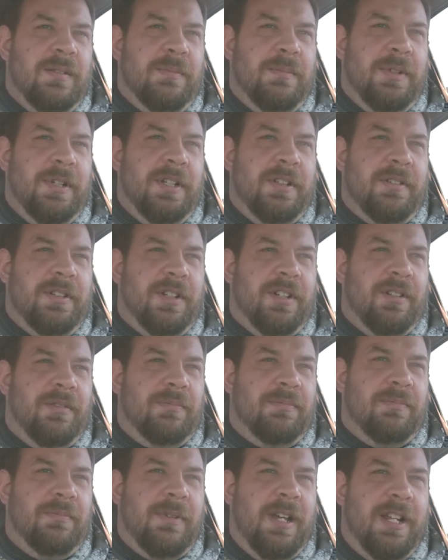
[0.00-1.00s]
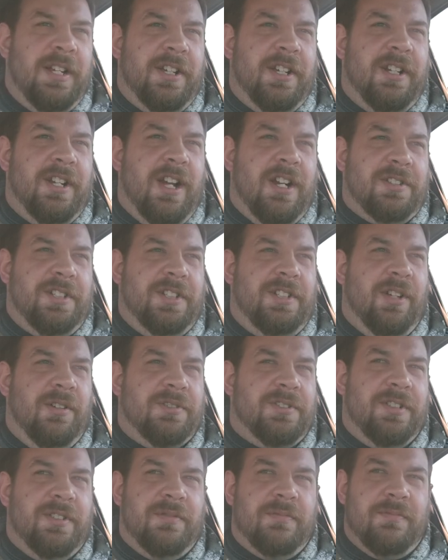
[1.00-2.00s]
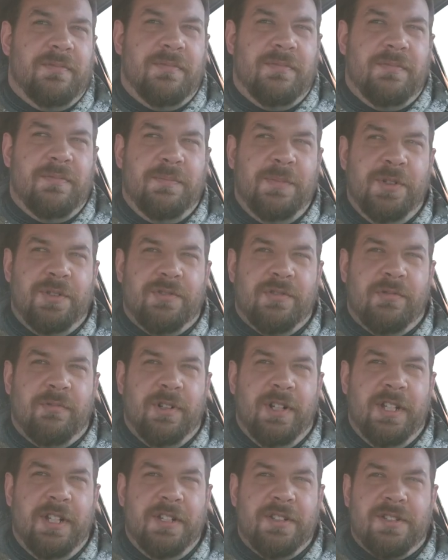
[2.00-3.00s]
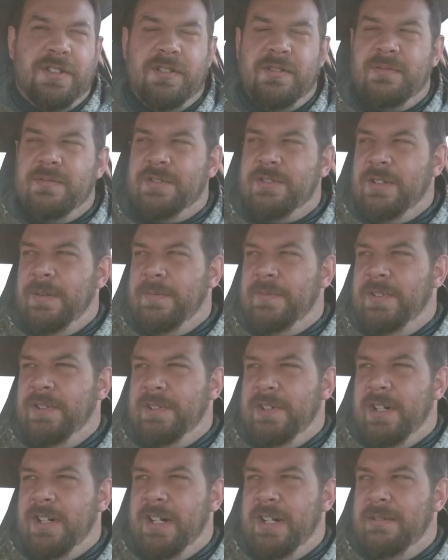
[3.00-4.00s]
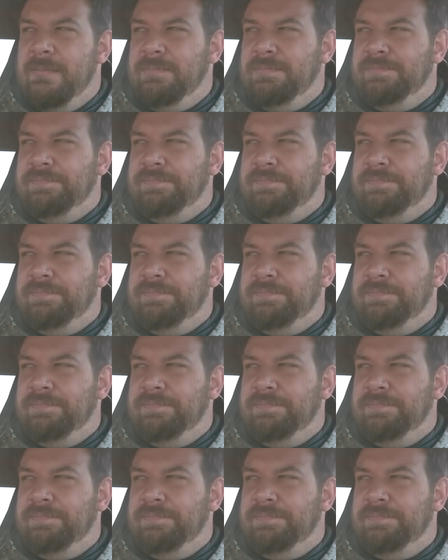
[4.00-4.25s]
But, you know, I had a good oxytocin mutual release, so I'm feeling alright.